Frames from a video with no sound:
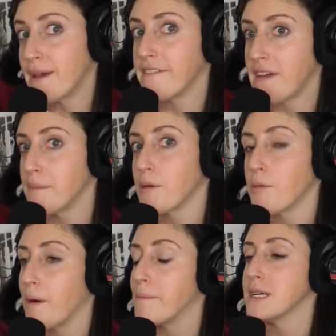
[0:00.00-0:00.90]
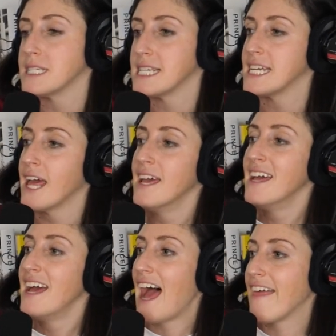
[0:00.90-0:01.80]
to make a family with one person
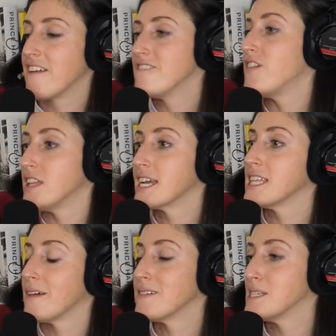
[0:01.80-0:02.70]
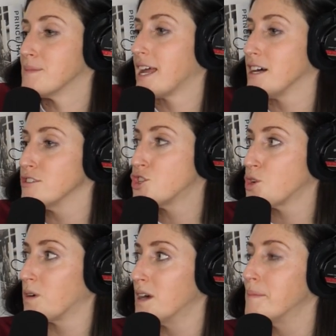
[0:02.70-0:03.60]
and then falling in love with someone else,
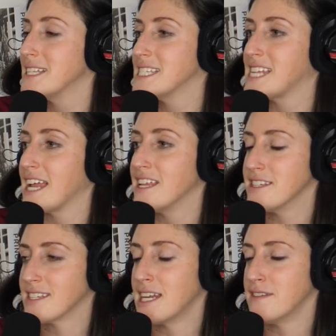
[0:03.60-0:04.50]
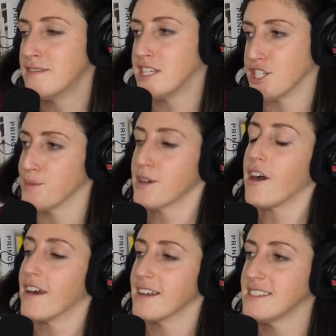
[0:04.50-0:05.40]
sure. But instead, he just kind of
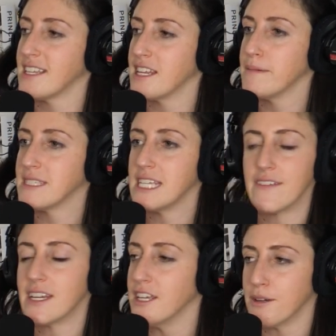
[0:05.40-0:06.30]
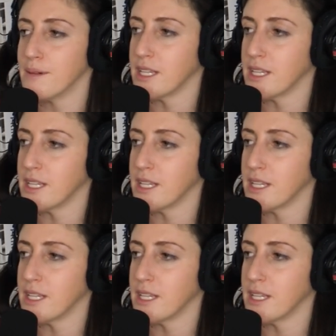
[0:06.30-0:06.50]
disregards that he was even in a